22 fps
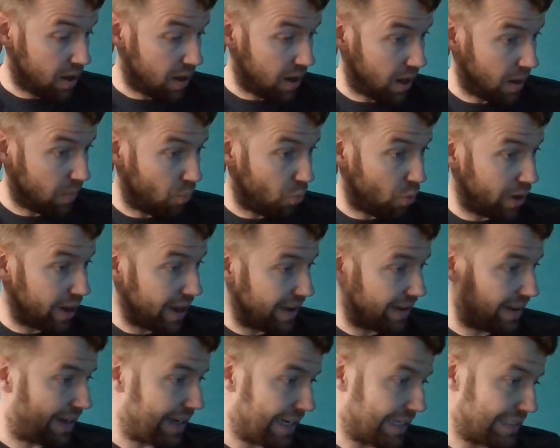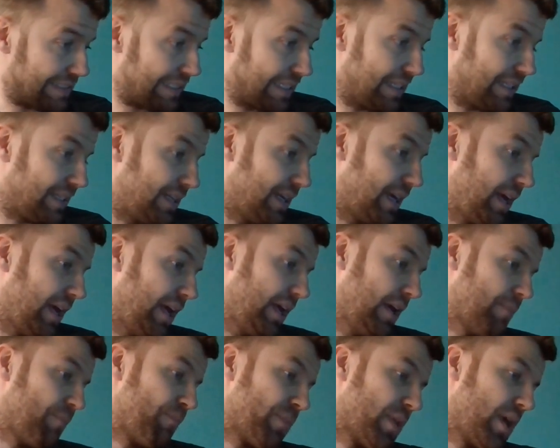What I got
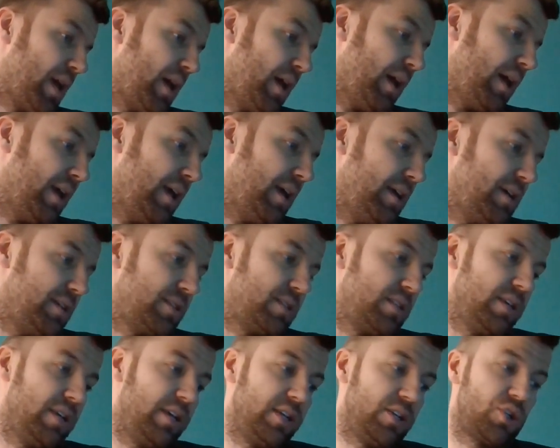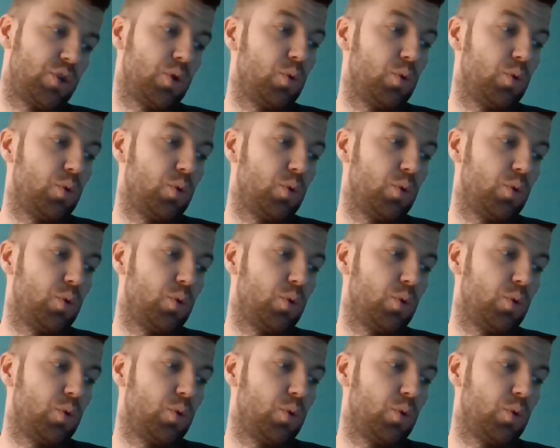today is the